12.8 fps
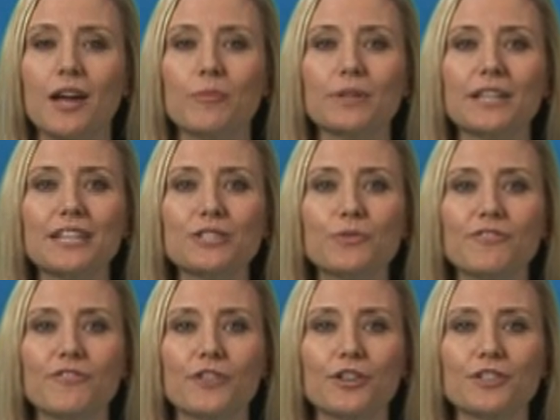please
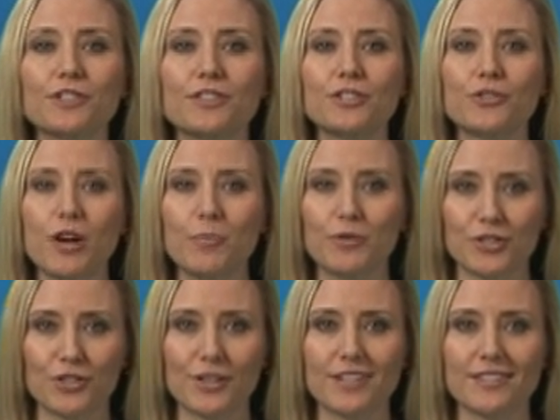refer to the
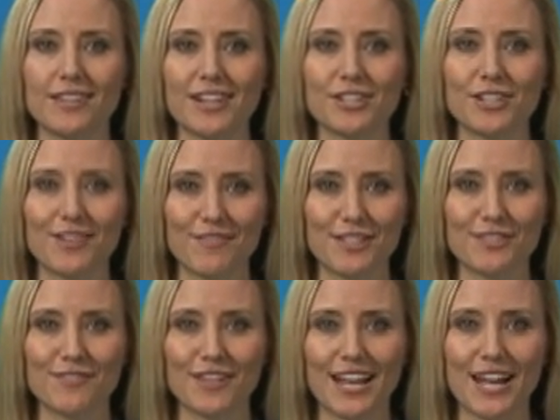troubleshooting section of this
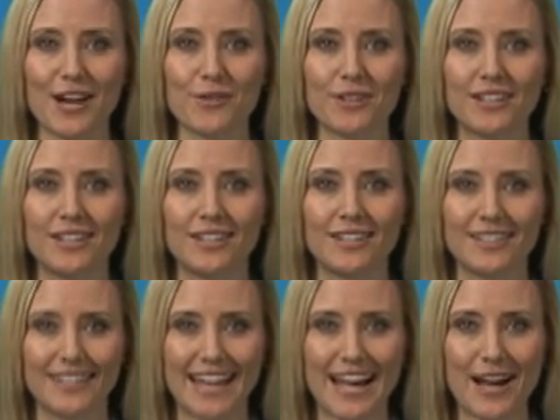video.
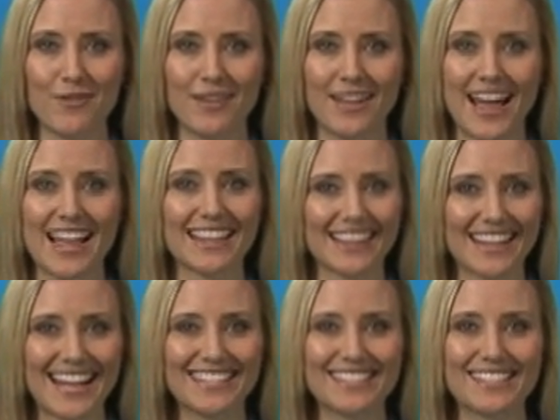Now,
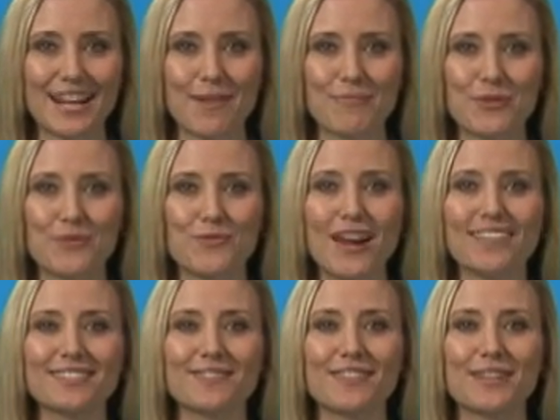let's set up the
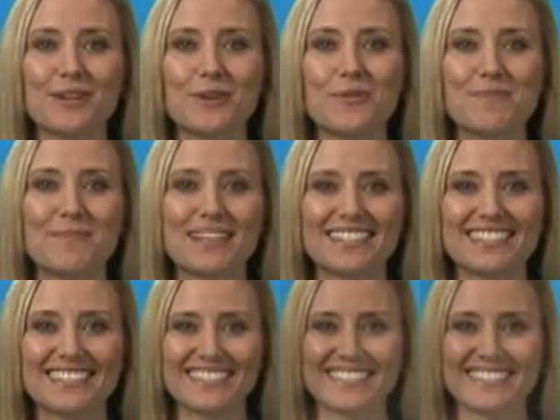rest of the equipment.